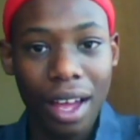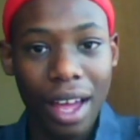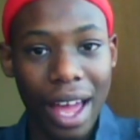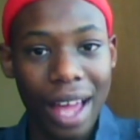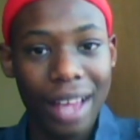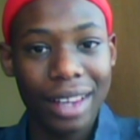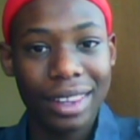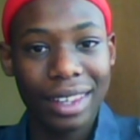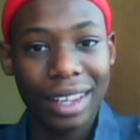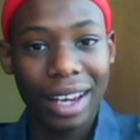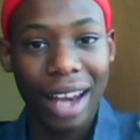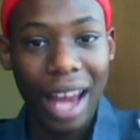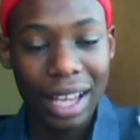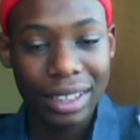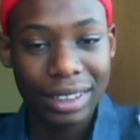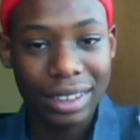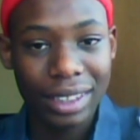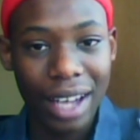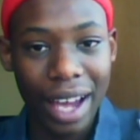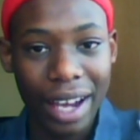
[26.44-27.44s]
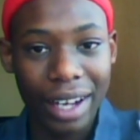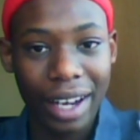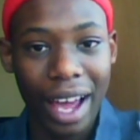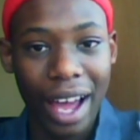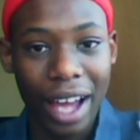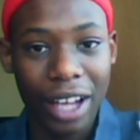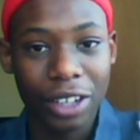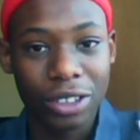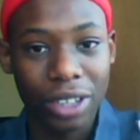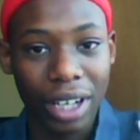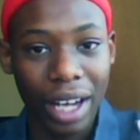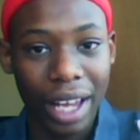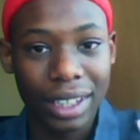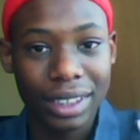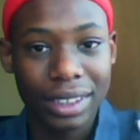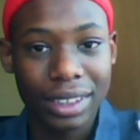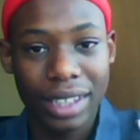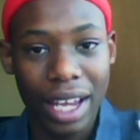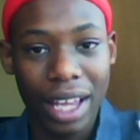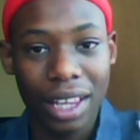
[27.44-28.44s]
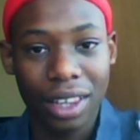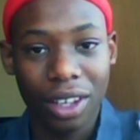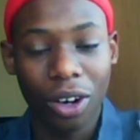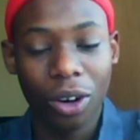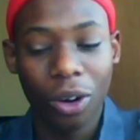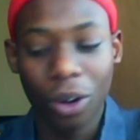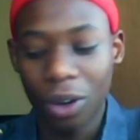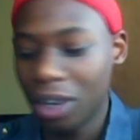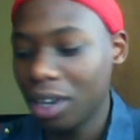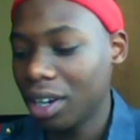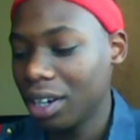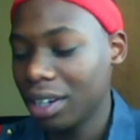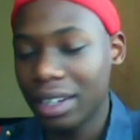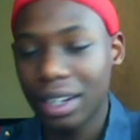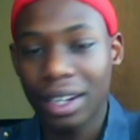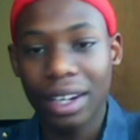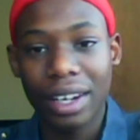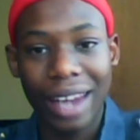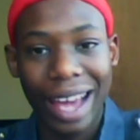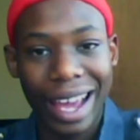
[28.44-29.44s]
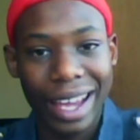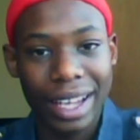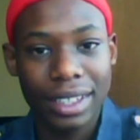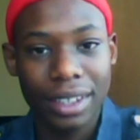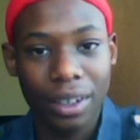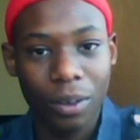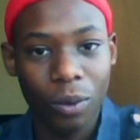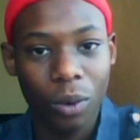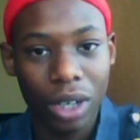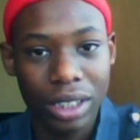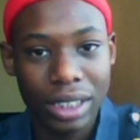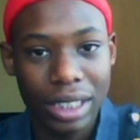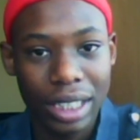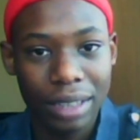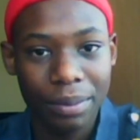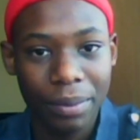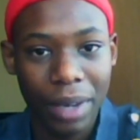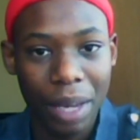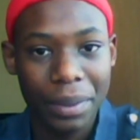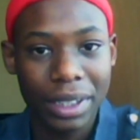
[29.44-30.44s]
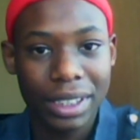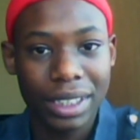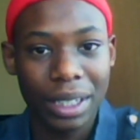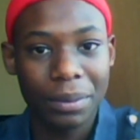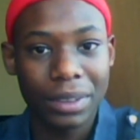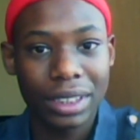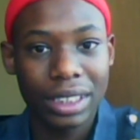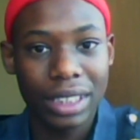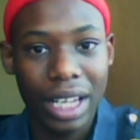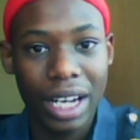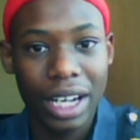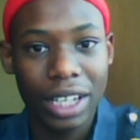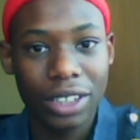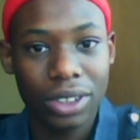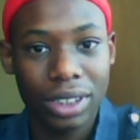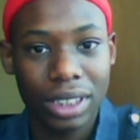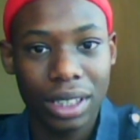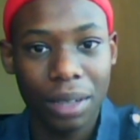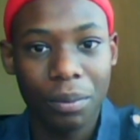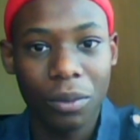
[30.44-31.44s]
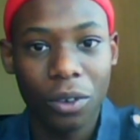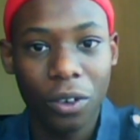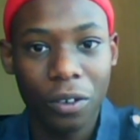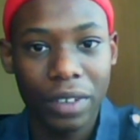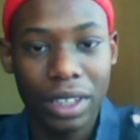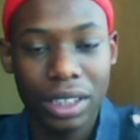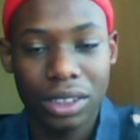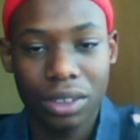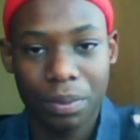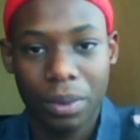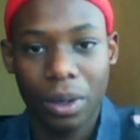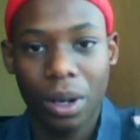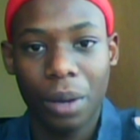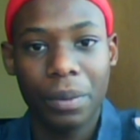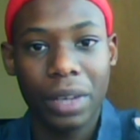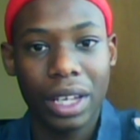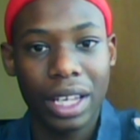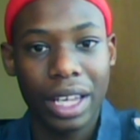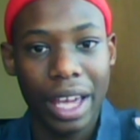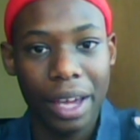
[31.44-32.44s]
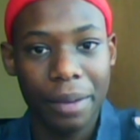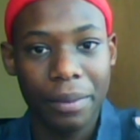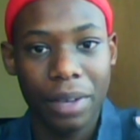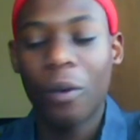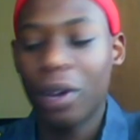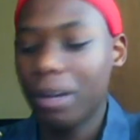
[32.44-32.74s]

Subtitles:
And last night, I had to, like, stay the whole night watching maybe some series or some movies, probably gaming.